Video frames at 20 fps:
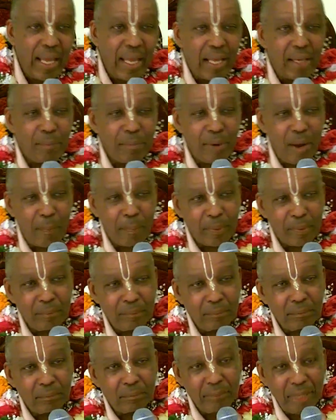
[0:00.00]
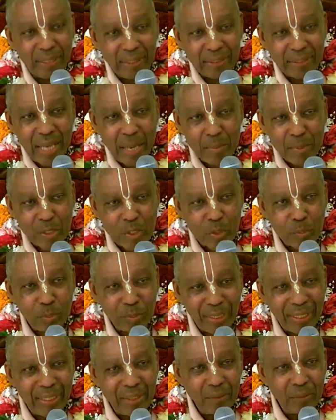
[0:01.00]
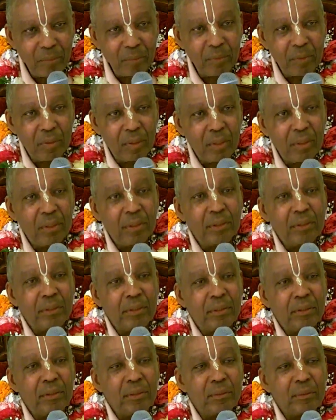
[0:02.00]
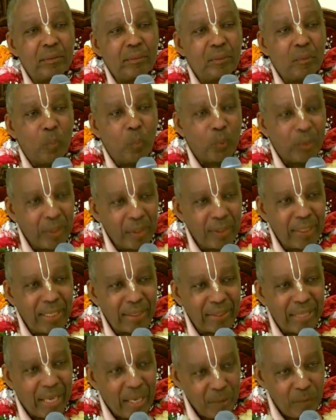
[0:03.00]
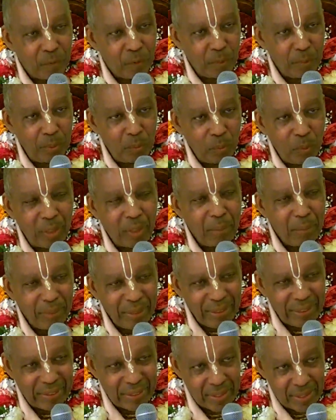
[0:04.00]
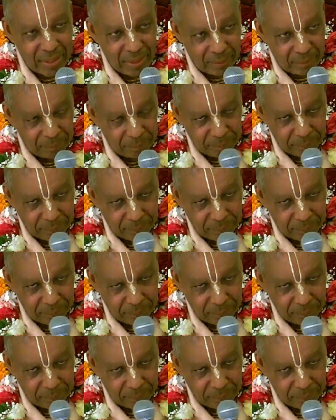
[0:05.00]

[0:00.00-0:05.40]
And Prabhupada many times explained where that came from and what it means.